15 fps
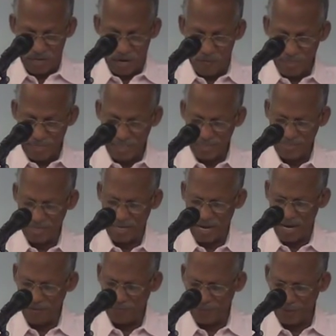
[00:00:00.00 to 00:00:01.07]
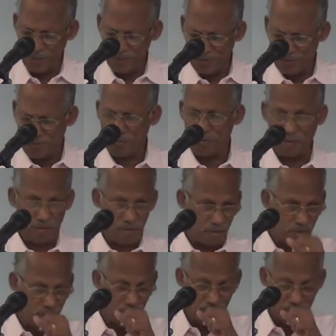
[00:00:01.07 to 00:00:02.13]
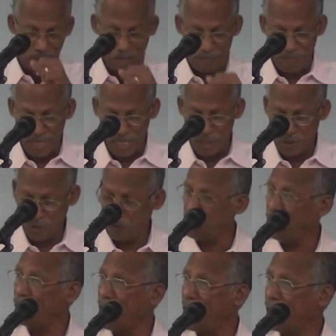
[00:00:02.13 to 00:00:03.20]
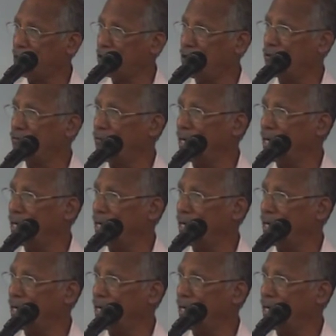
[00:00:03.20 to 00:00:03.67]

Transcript: Our Christian life is compared to a marathon